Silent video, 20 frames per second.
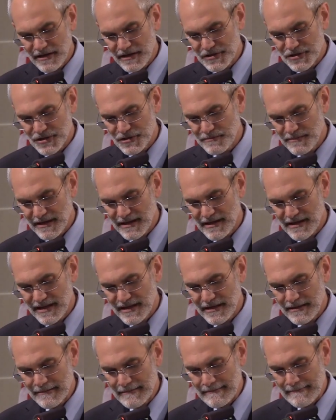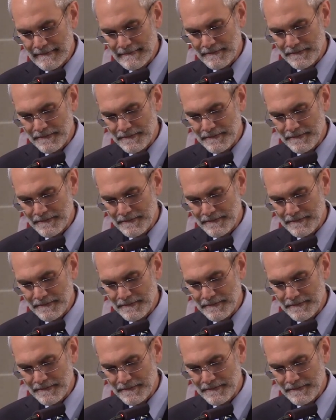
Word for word: Christ's body